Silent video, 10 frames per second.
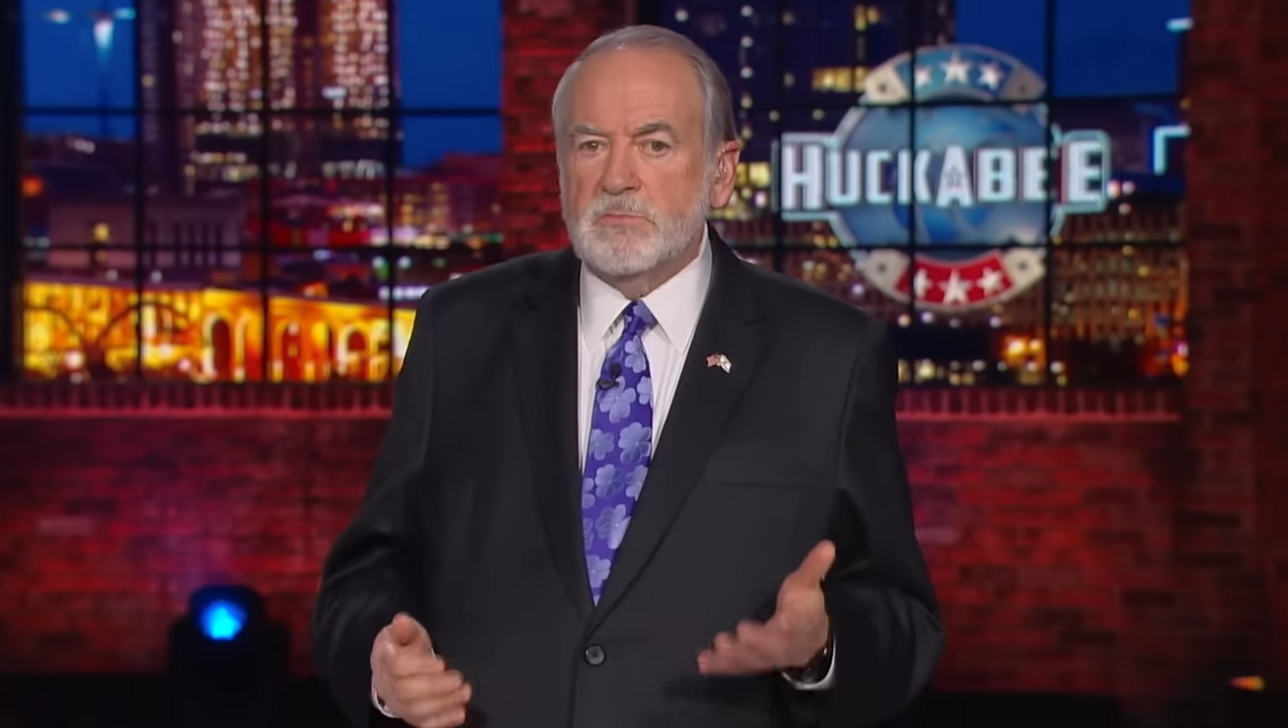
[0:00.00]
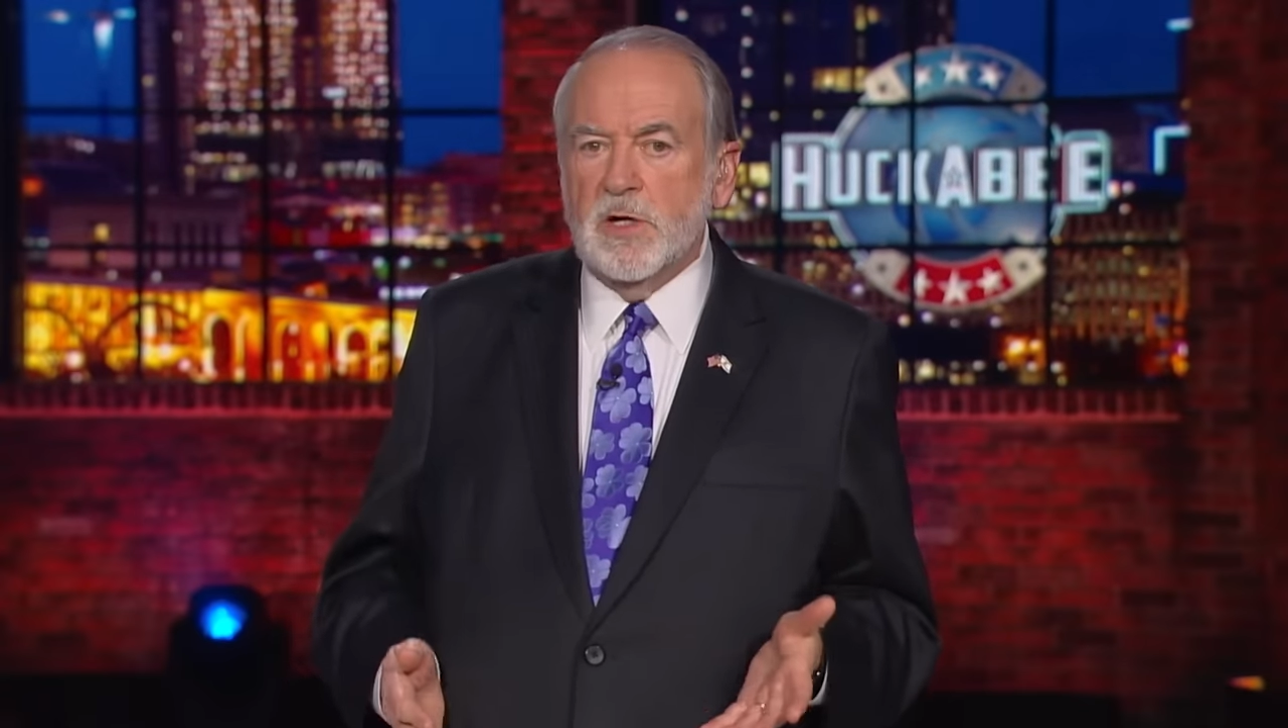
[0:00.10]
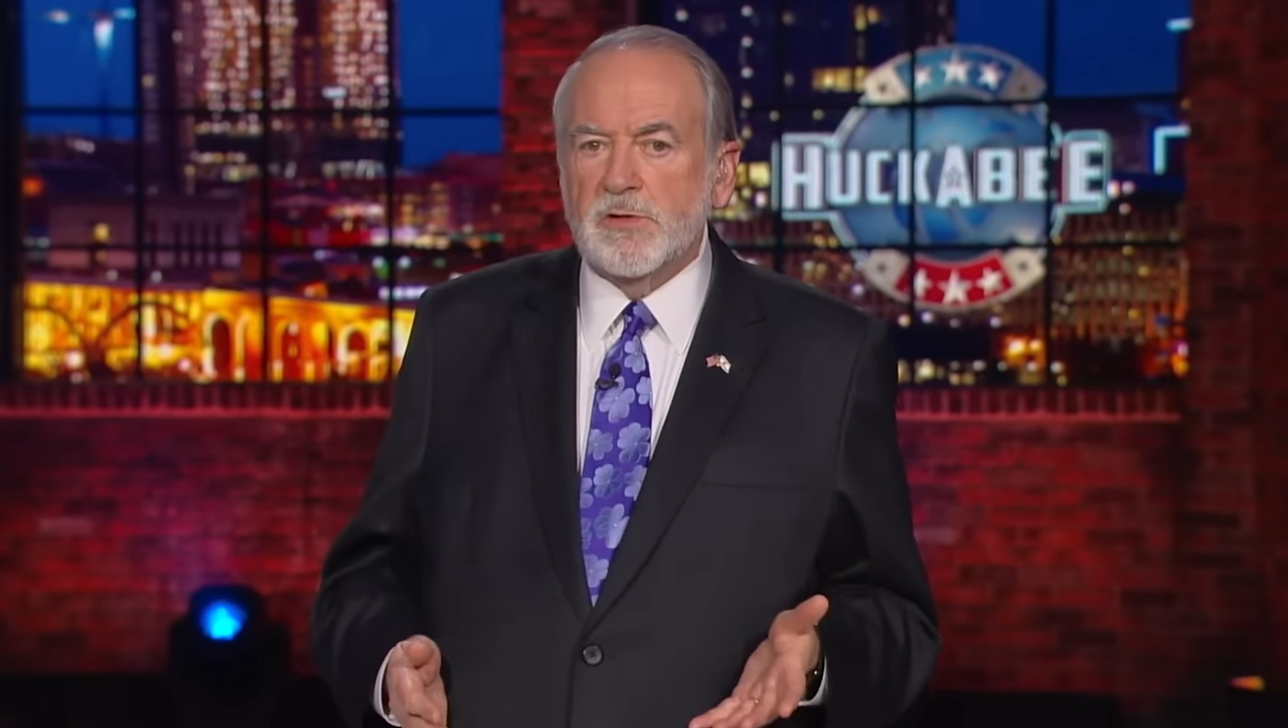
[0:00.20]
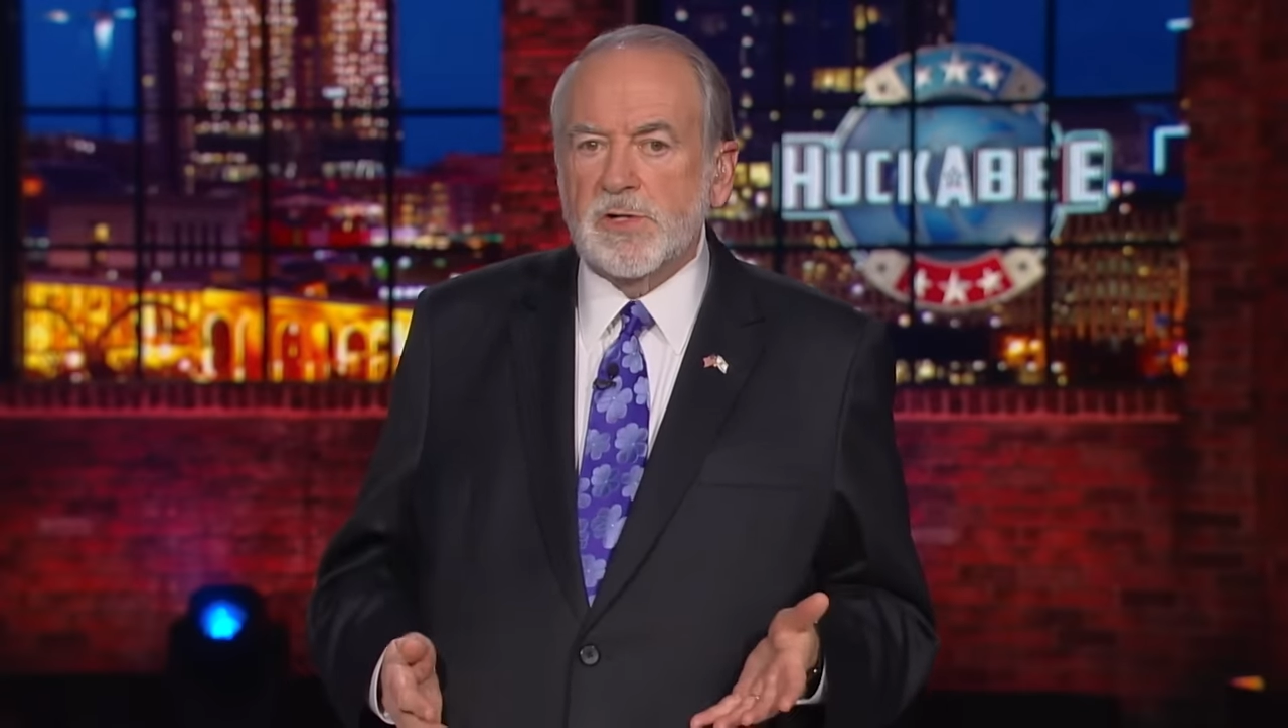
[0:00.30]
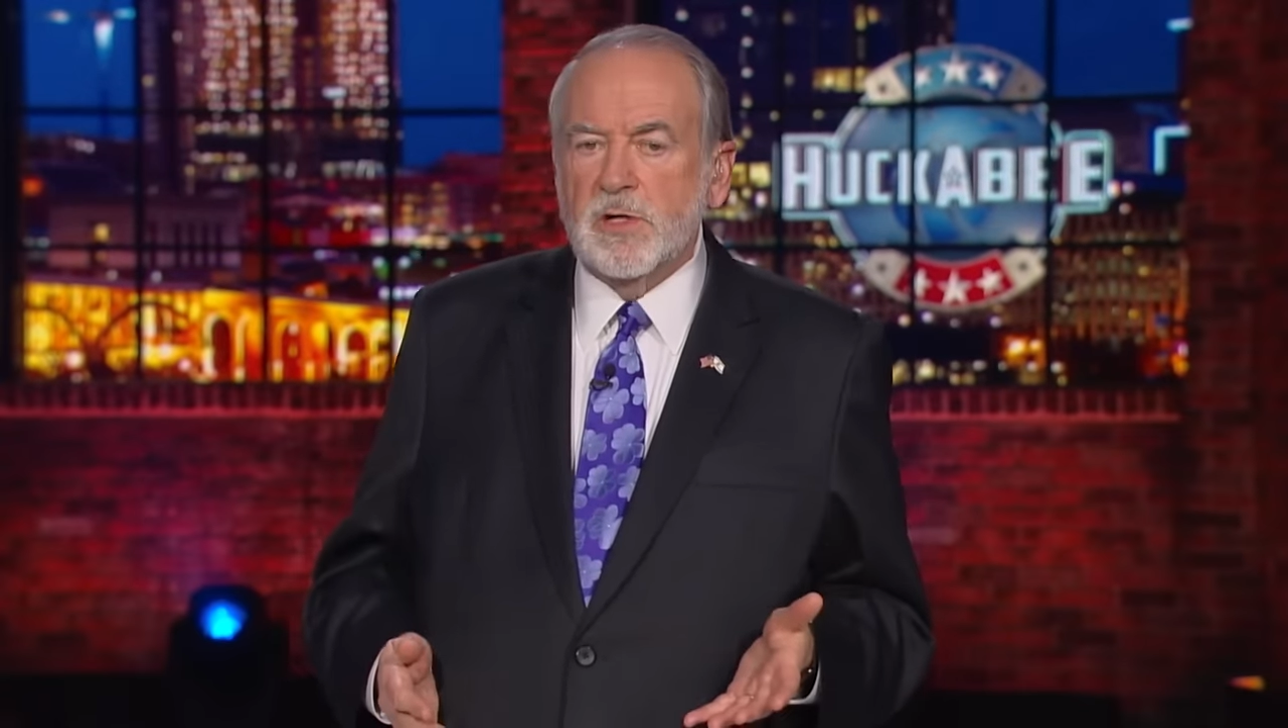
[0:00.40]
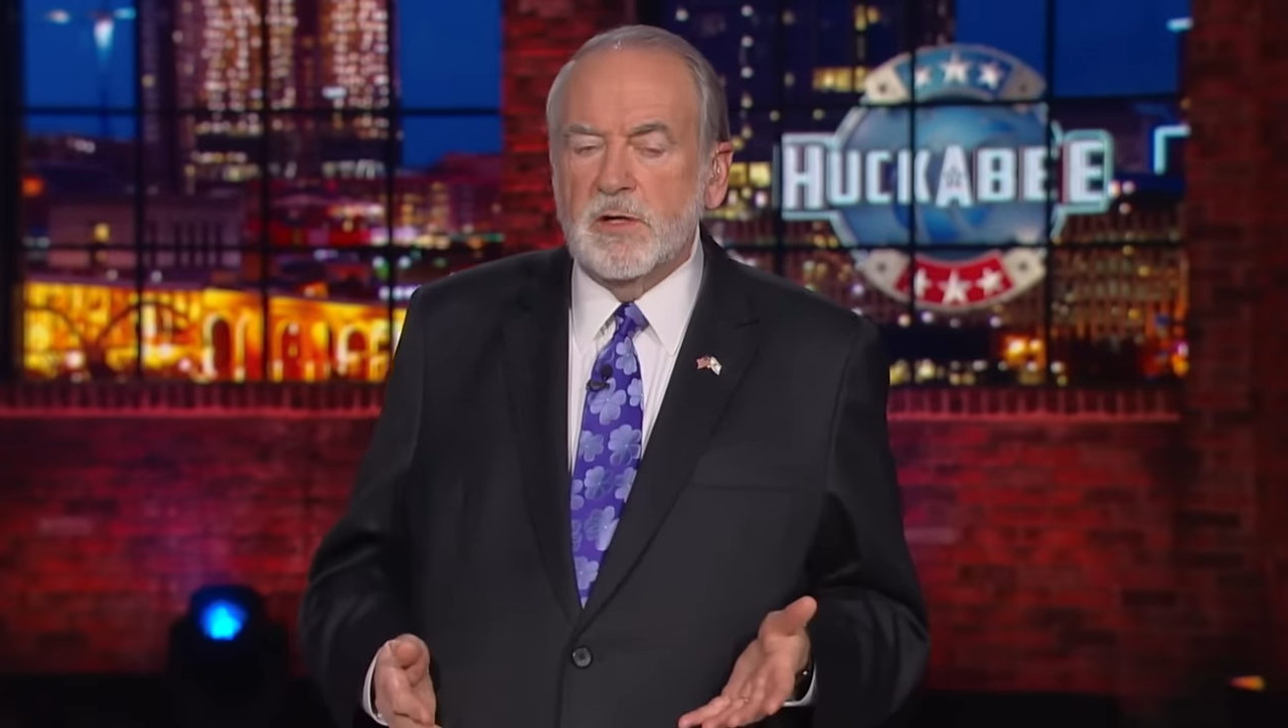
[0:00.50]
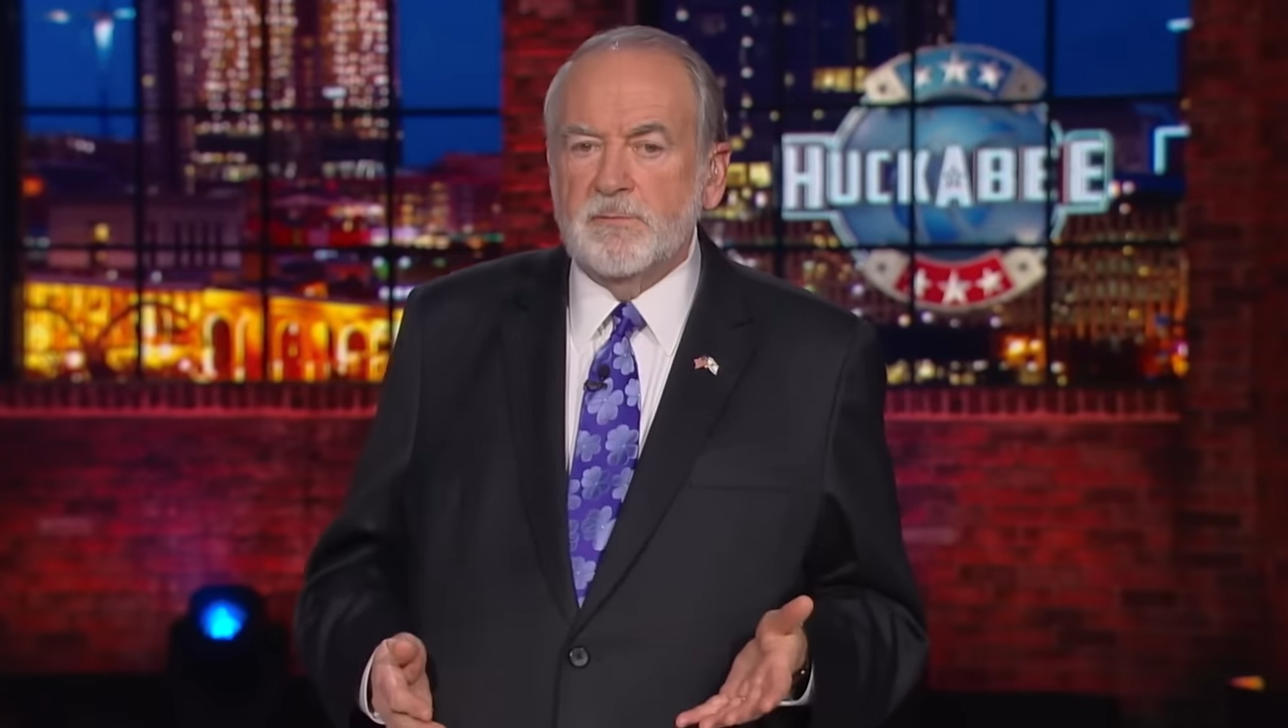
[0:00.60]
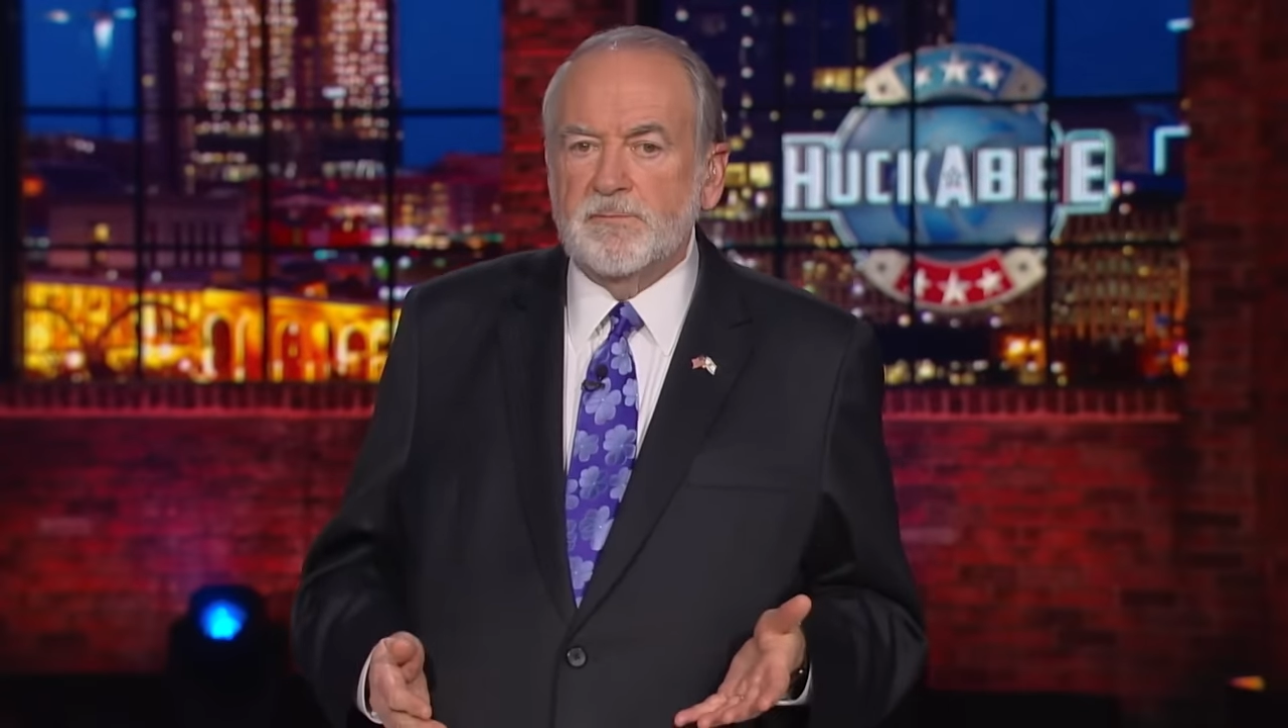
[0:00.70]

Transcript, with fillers: most